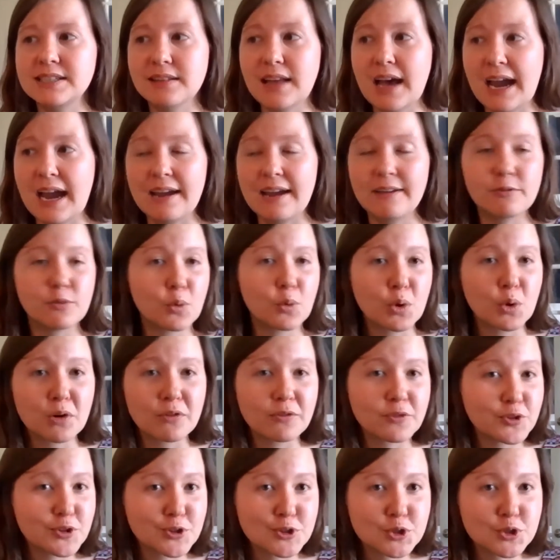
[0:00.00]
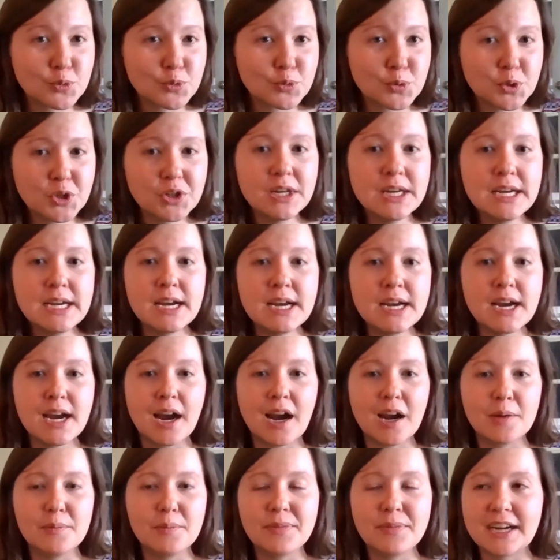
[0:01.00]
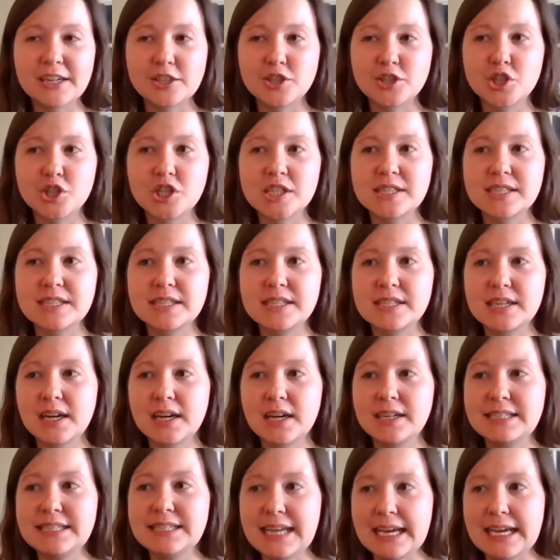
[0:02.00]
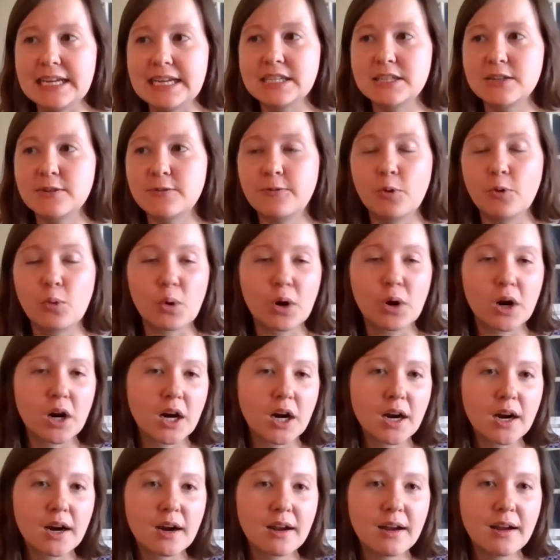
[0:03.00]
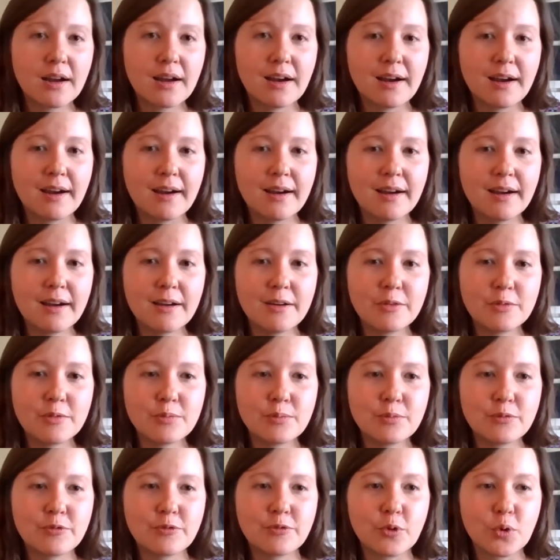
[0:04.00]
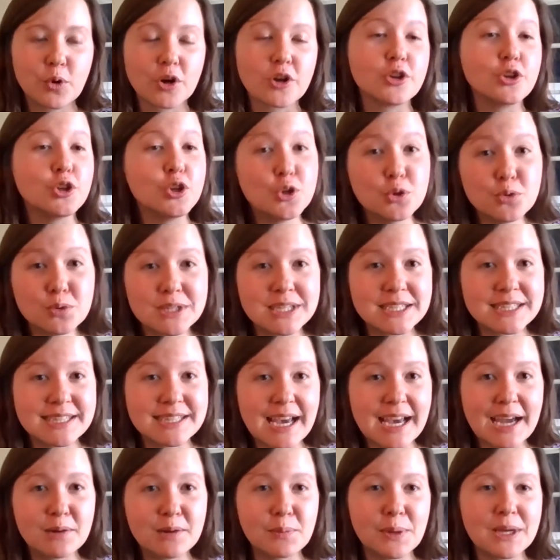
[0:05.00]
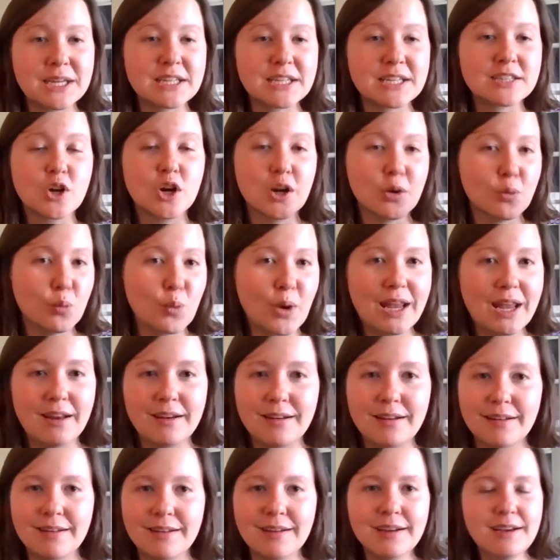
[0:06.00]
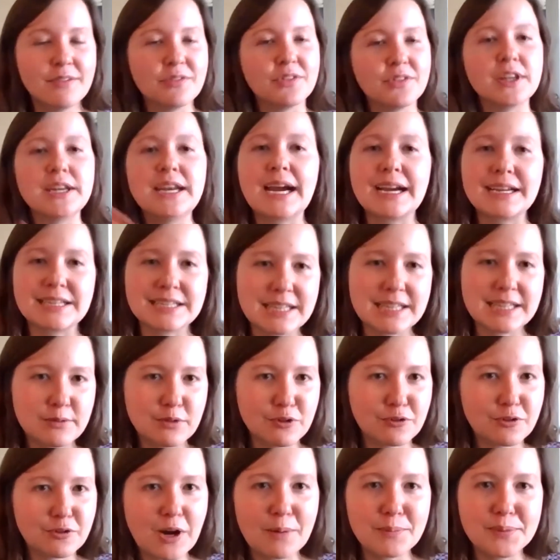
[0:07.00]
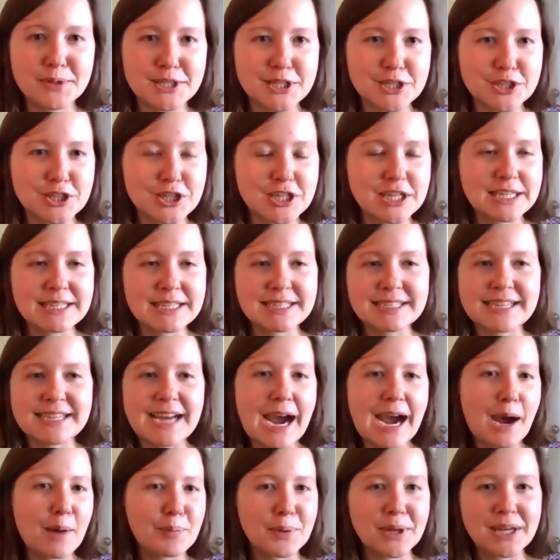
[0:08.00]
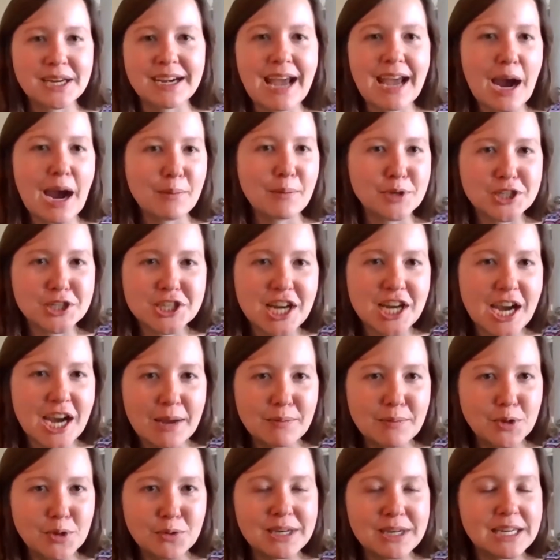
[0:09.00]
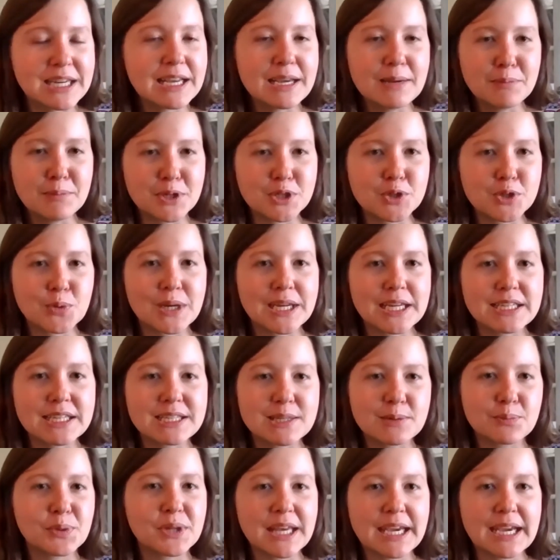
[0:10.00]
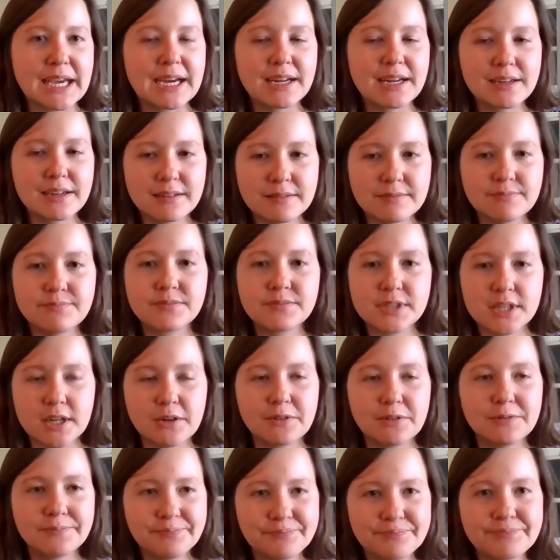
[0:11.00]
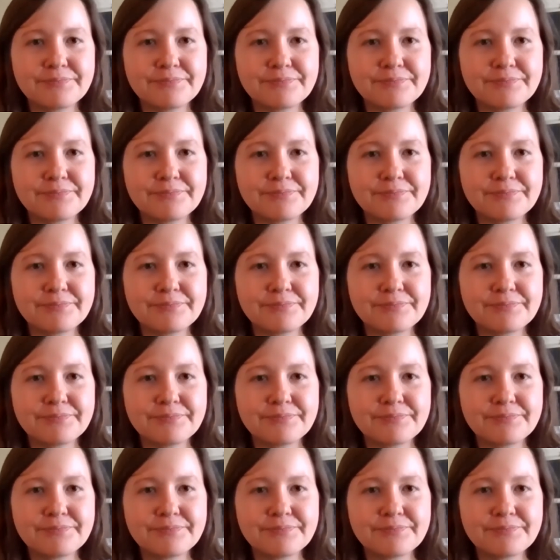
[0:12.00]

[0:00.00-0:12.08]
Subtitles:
live or virtual. That's just a date for you to set based on when the next level of competition needs to happen and how much time you need in between to plan. So,